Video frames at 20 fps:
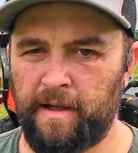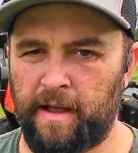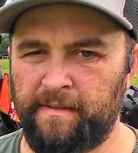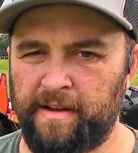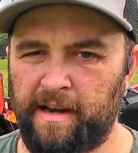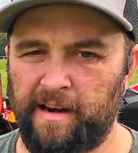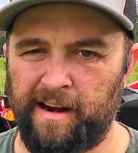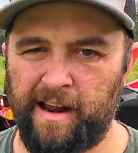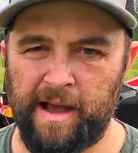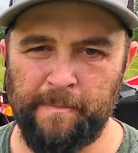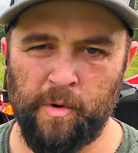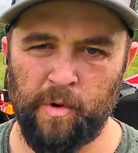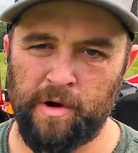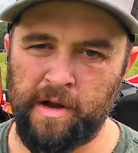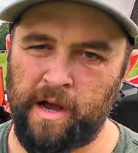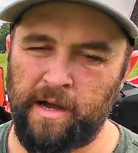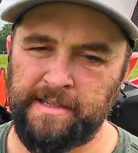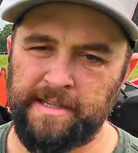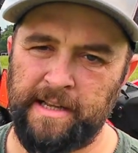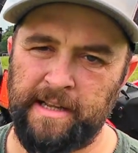I've got a lot more
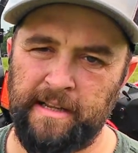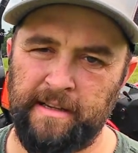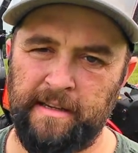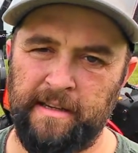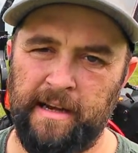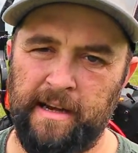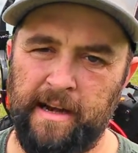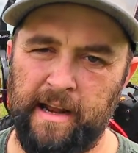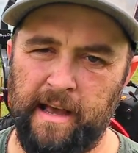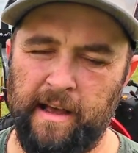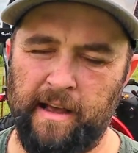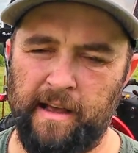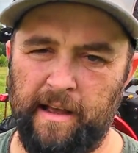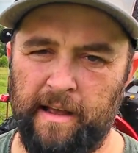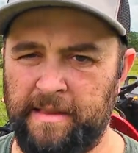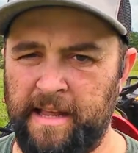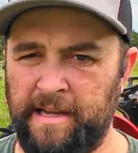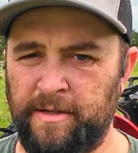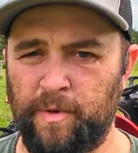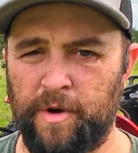content and
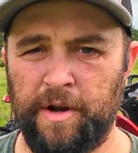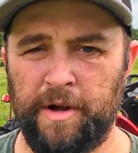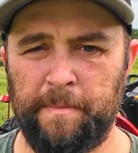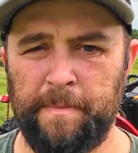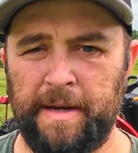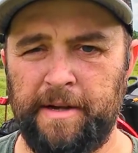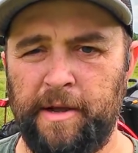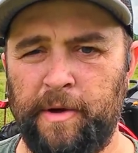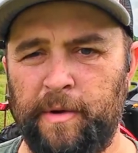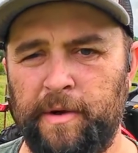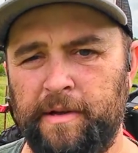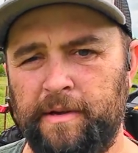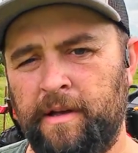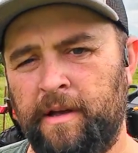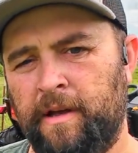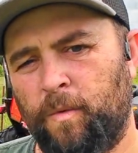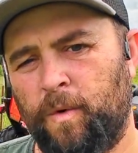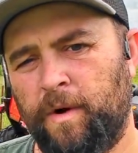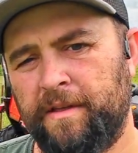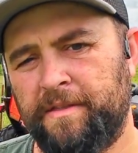things we're going to be doing
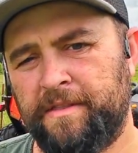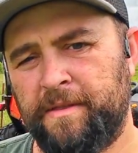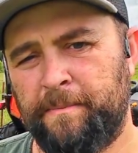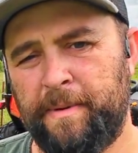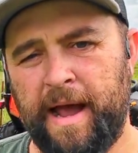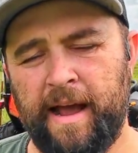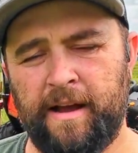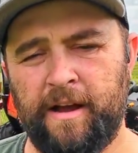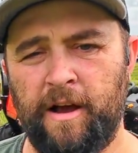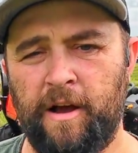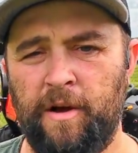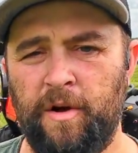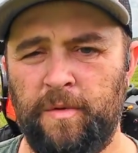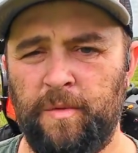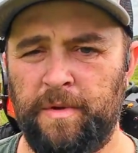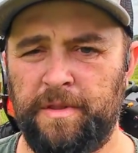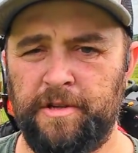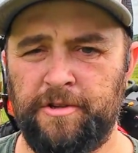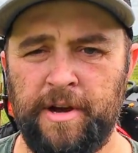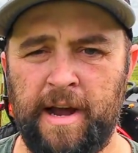with the backhoe
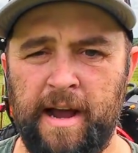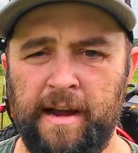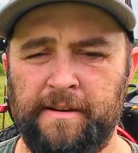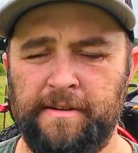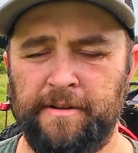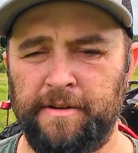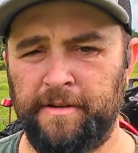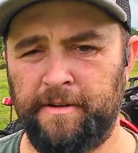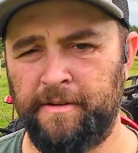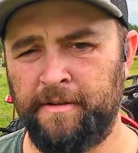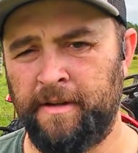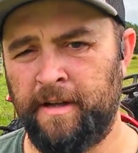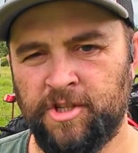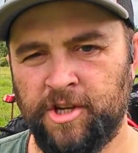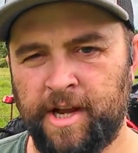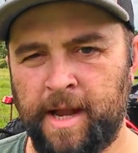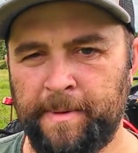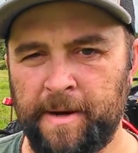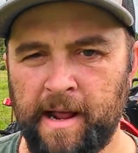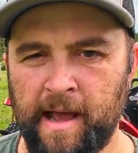and with the tractor,
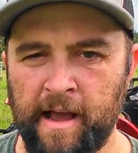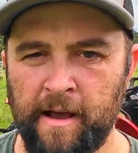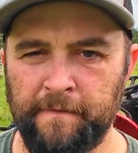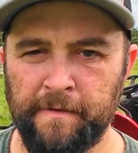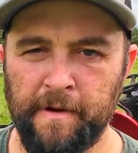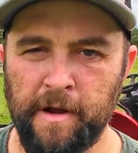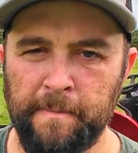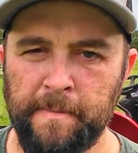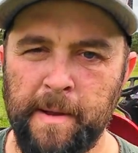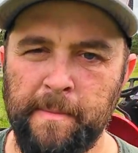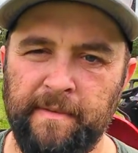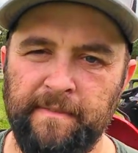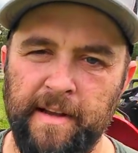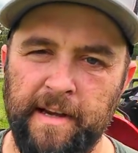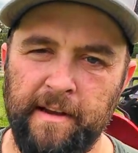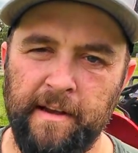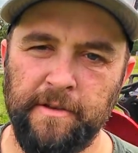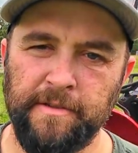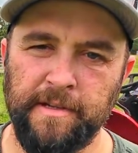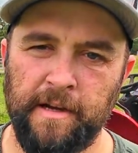so keep an eye out for upcoming
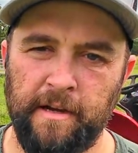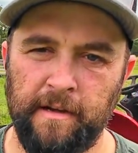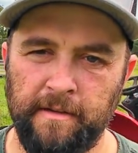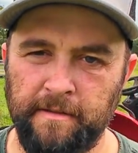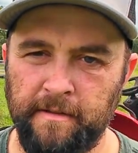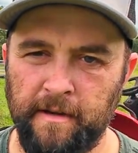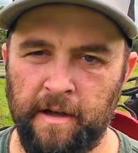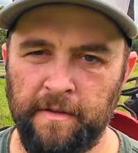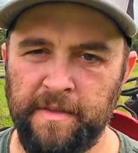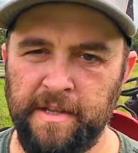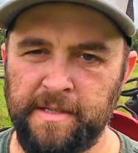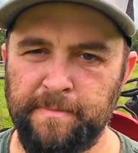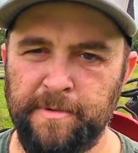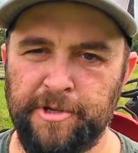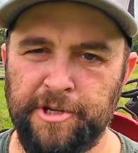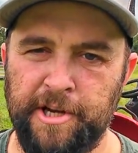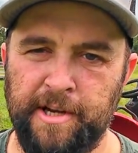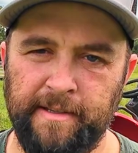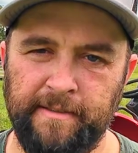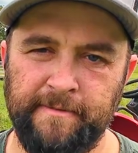videos on this
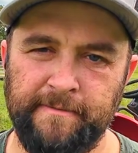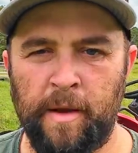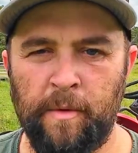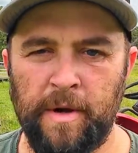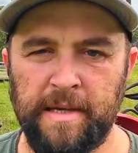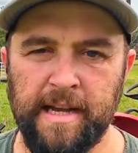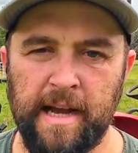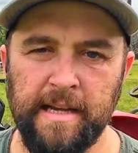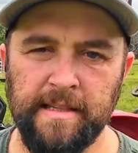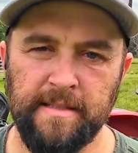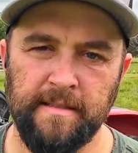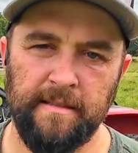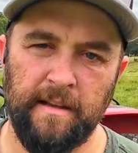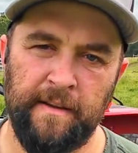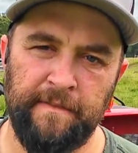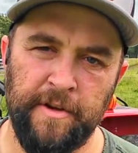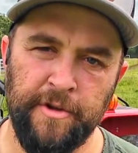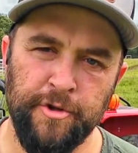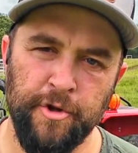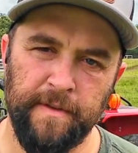machine. Anyways, guys,
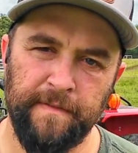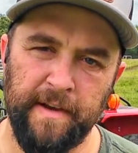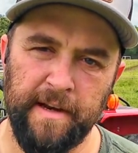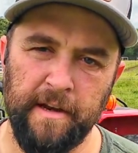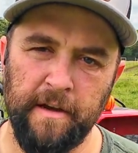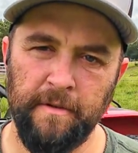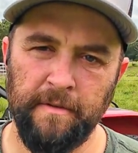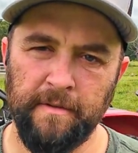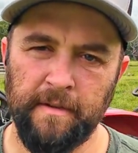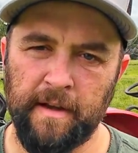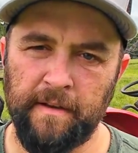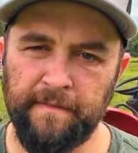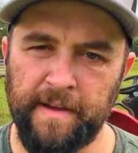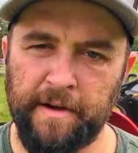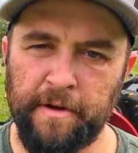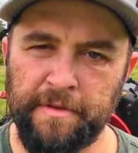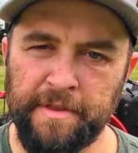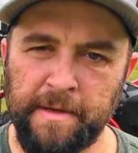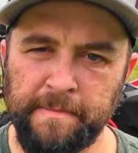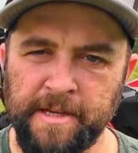if you enjoyed the video, give the
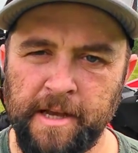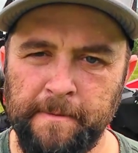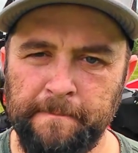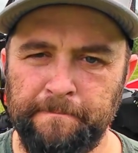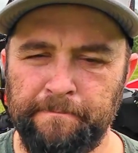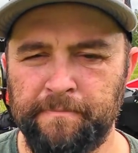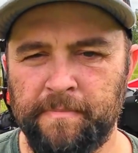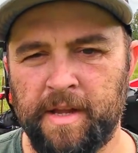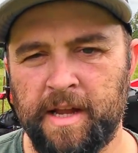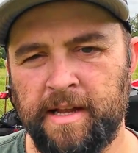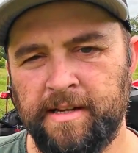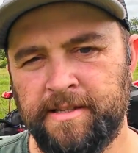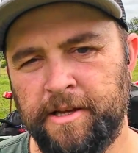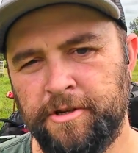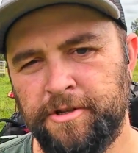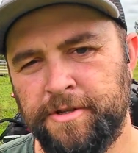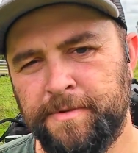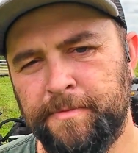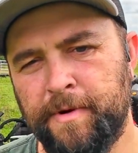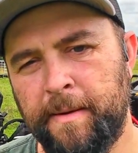video a thumbs up,
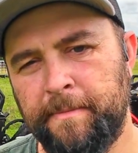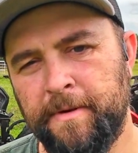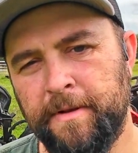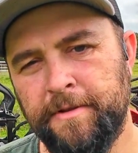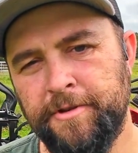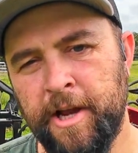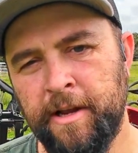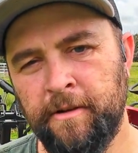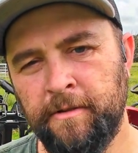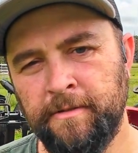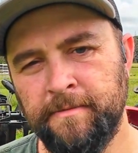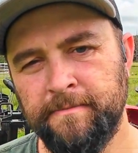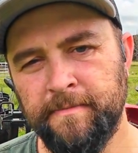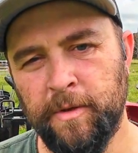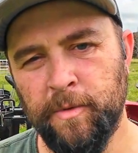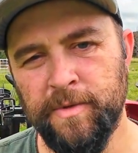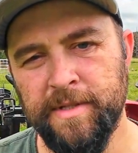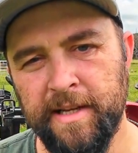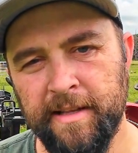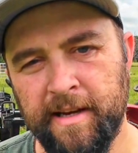consider subscribing to the channel.
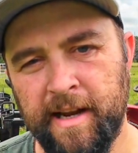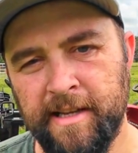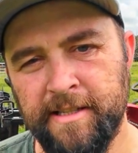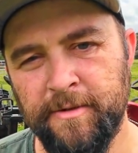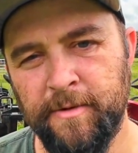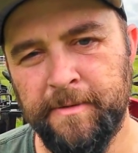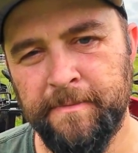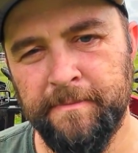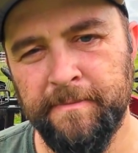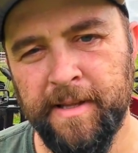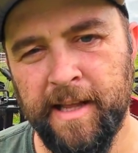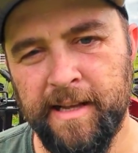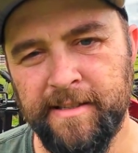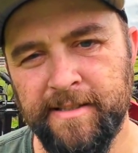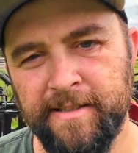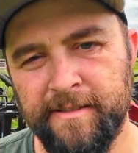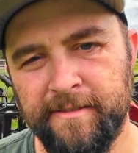We'll see you in the next one. Thanks.